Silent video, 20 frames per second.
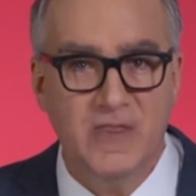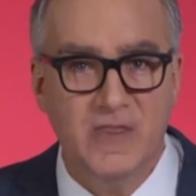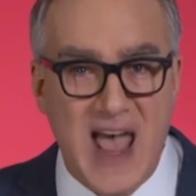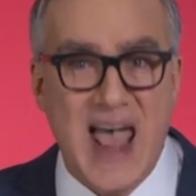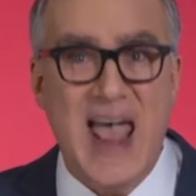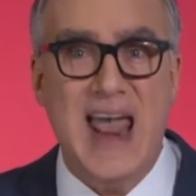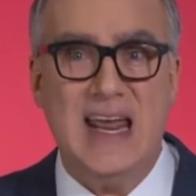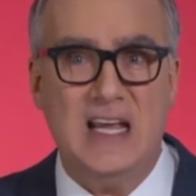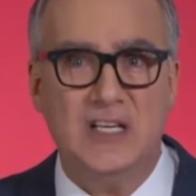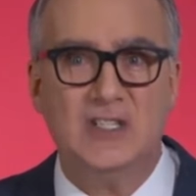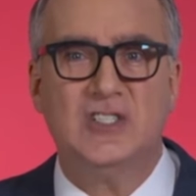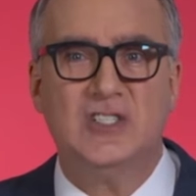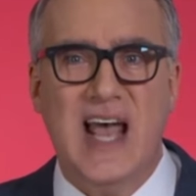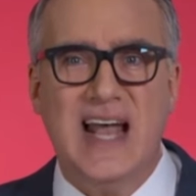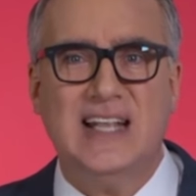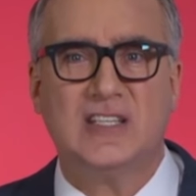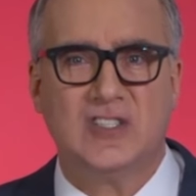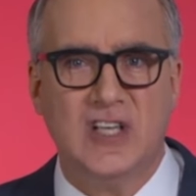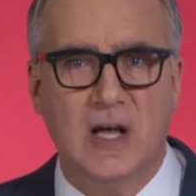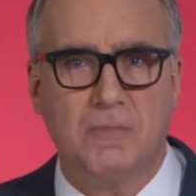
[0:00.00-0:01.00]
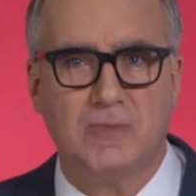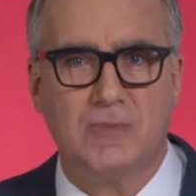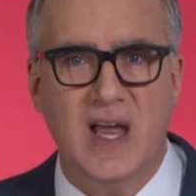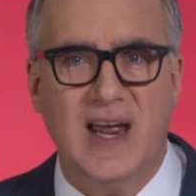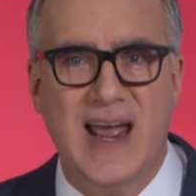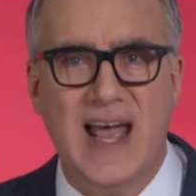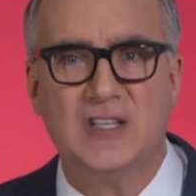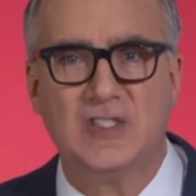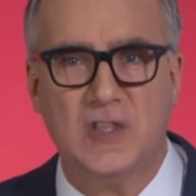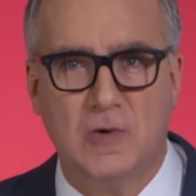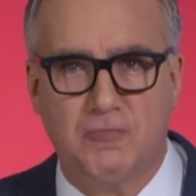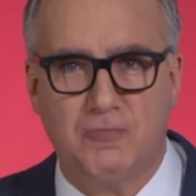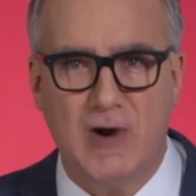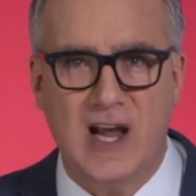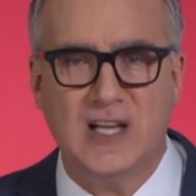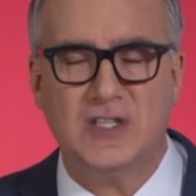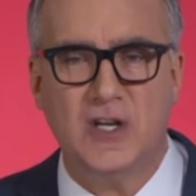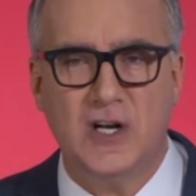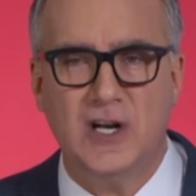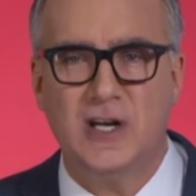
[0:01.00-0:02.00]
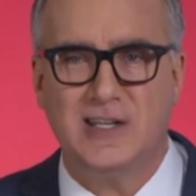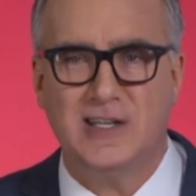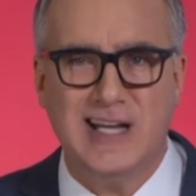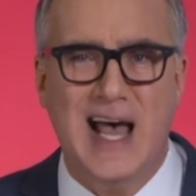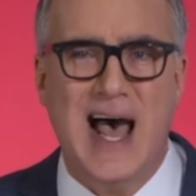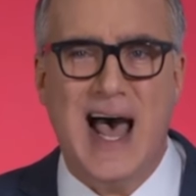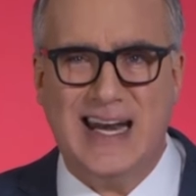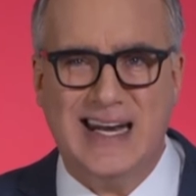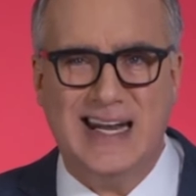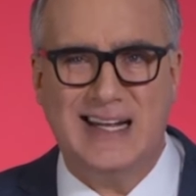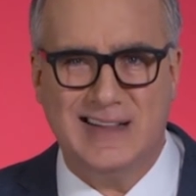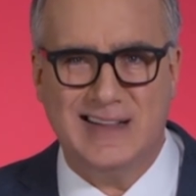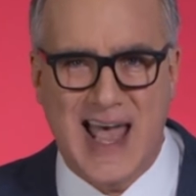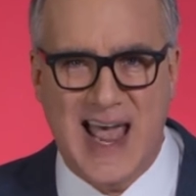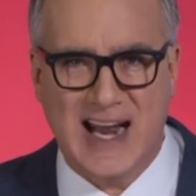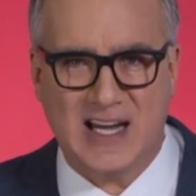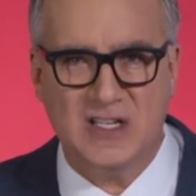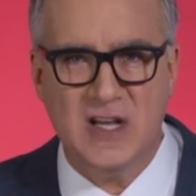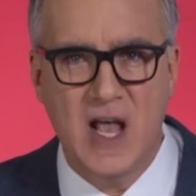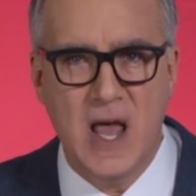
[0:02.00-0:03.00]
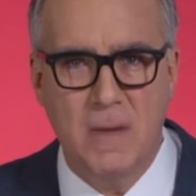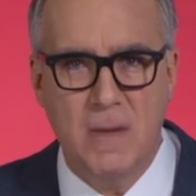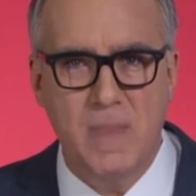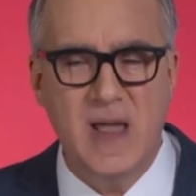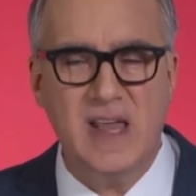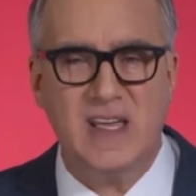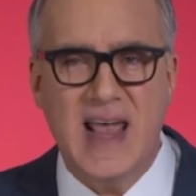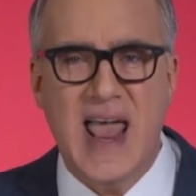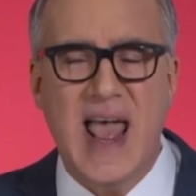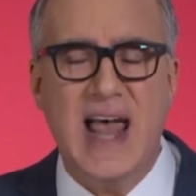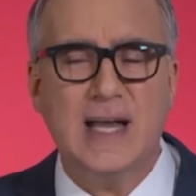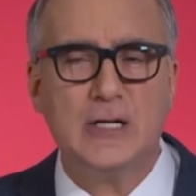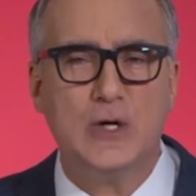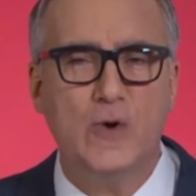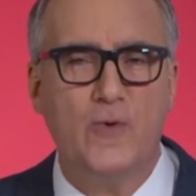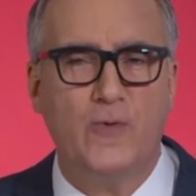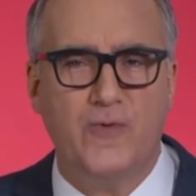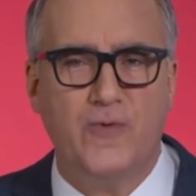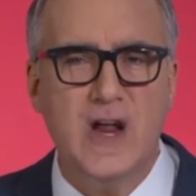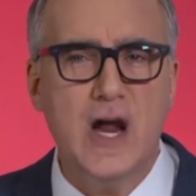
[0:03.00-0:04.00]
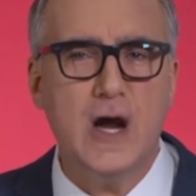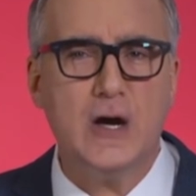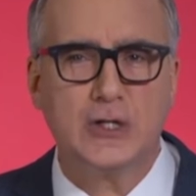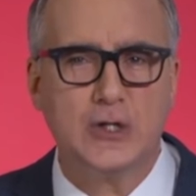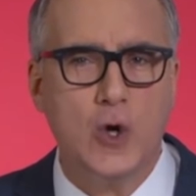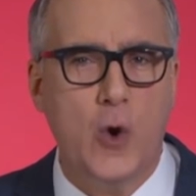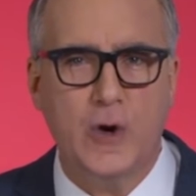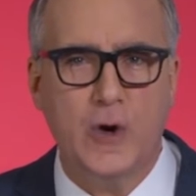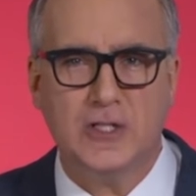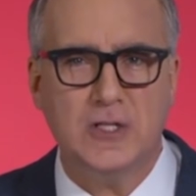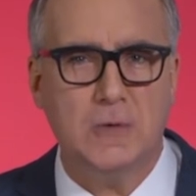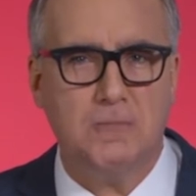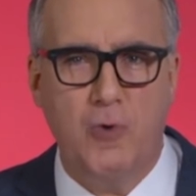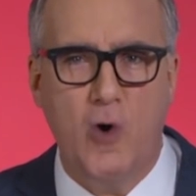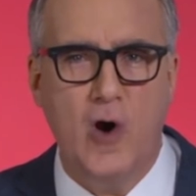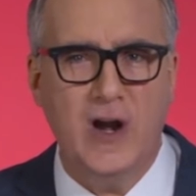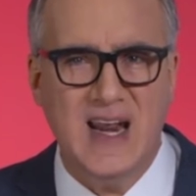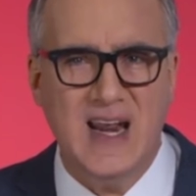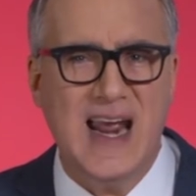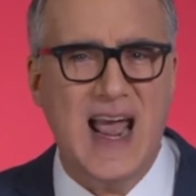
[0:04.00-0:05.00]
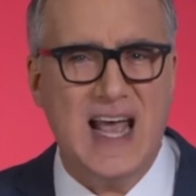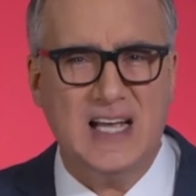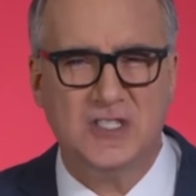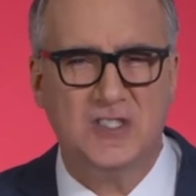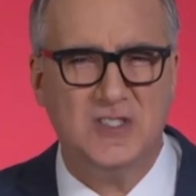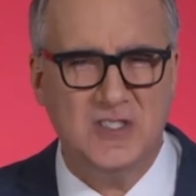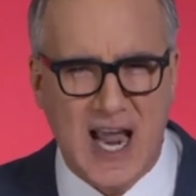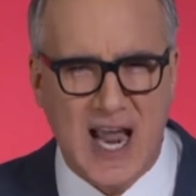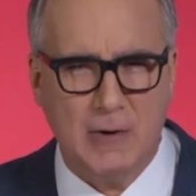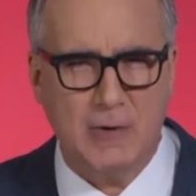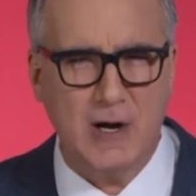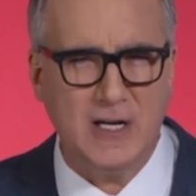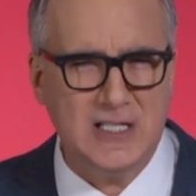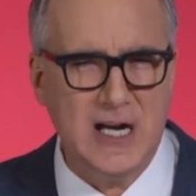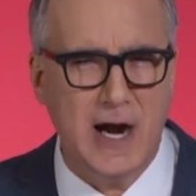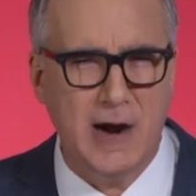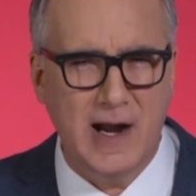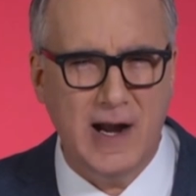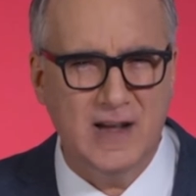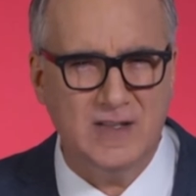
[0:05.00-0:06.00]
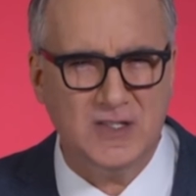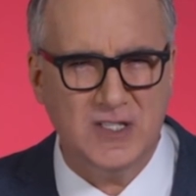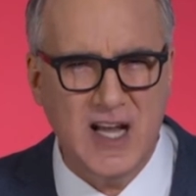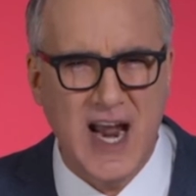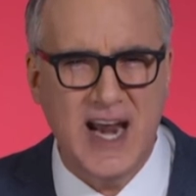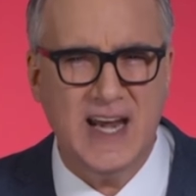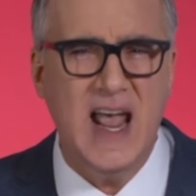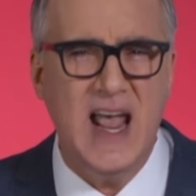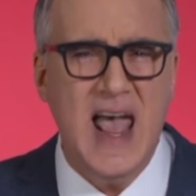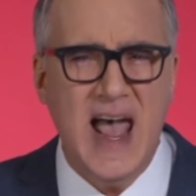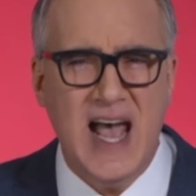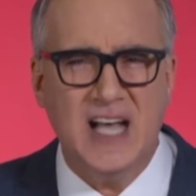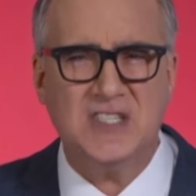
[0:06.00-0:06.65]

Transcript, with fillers: They said something as the president not elect began to veer towards appointing as Secretary of State,